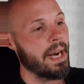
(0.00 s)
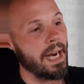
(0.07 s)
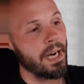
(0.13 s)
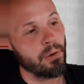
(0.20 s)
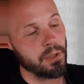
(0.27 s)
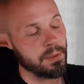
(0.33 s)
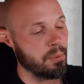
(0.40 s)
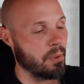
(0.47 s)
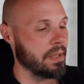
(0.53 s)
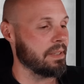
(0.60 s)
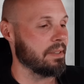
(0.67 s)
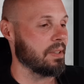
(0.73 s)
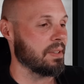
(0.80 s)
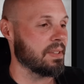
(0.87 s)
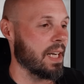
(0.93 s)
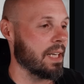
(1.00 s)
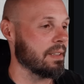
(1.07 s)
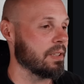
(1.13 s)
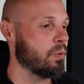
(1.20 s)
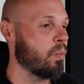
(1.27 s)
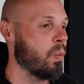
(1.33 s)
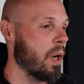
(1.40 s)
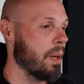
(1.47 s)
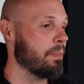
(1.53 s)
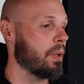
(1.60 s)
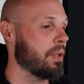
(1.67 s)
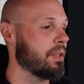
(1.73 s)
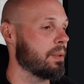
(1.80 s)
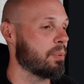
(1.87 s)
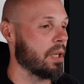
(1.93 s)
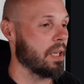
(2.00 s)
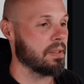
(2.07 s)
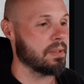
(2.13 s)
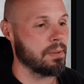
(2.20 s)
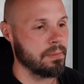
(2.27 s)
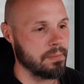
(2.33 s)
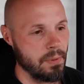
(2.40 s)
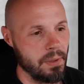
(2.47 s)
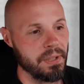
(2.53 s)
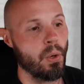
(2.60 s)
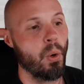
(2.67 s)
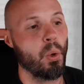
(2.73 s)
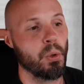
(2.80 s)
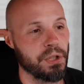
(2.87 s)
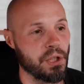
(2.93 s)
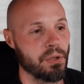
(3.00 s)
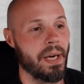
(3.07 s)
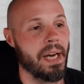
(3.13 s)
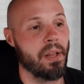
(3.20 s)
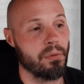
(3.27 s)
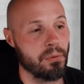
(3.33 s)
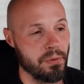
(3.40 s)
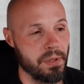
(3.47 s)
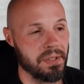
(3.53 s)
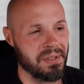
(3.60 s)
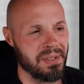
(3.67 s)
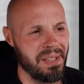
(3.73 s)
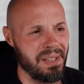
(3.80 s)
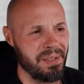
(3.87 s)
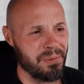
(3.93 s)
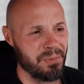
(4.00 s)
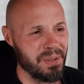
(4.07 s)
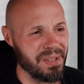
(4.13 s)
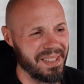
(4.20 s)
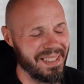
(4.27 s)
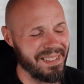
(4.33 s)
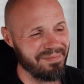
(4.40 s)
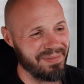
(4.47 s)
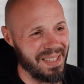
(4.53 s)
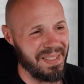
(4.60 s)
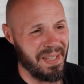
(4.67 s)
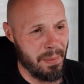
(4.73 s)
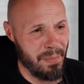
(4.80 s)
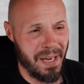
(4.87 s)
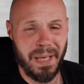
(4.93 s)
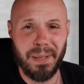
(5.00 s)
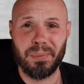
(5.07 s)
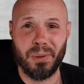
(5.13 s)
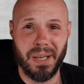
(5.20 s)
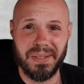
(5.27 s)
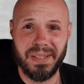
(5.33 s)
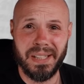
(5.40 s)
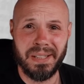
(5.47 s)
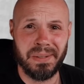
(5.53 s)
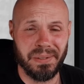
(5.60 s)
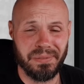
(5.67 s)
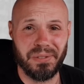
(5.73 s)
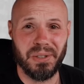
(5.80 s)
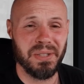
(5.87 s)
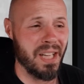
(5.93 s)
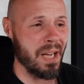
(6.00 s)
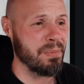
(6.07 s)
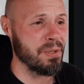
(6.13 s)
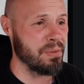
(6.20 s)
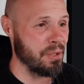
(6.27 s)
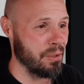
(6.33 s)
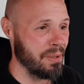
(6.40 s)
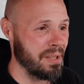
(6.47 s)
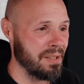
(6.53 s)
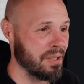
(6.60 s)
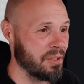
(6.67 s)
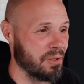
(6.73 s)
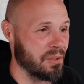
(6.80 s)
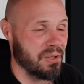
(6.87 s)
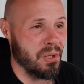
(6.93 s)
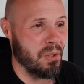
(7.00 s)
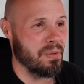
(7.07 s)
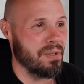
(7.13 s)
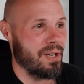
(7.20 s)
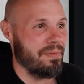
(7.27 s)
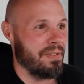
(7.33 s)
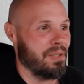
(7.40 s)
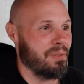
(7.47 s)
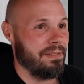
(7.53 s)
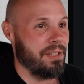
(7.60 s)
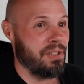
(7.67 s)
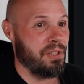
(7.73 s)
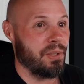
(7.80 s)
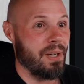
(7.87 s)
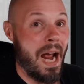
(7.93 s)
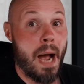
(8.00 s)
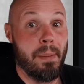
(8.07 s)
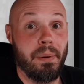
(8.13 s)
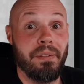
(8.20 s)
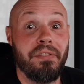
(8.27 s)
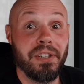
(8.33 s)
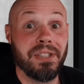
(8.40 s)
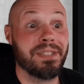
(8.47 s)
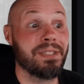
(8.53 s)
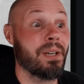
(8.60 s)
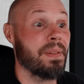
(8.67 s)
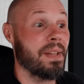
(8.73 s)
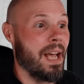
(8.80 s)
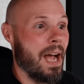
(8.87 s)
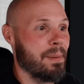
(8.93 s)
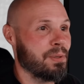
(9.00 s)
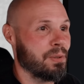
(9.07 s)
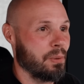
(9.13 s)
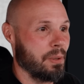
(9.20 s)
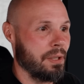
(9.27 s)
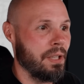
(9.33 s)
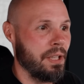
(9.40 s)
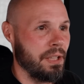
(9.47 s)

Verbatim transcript: arrows pointing to exactly what button to press, really holding your hand through this really intimidating process the first time you do it because you're so nervous. This is your app officially on the App Store.